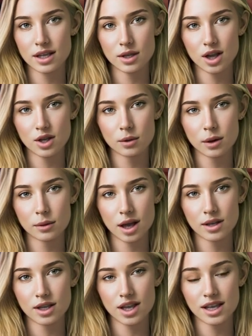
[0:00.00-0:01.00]
there to be
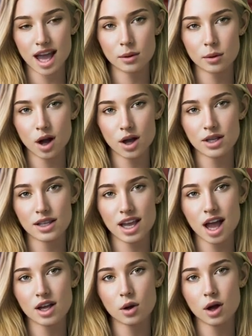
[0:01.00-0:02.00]
melted and brought to
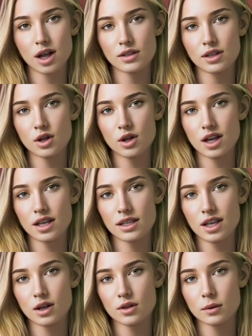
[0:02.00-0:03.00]
the alloy of sterling
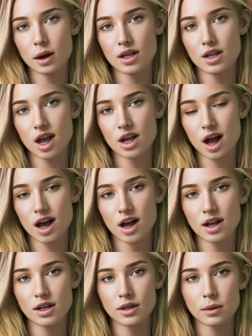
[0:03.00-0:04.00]
silver by John
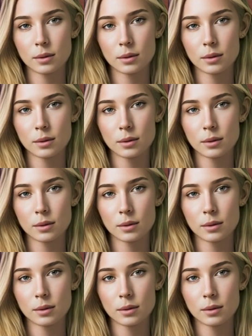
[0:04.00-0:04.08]
Hull,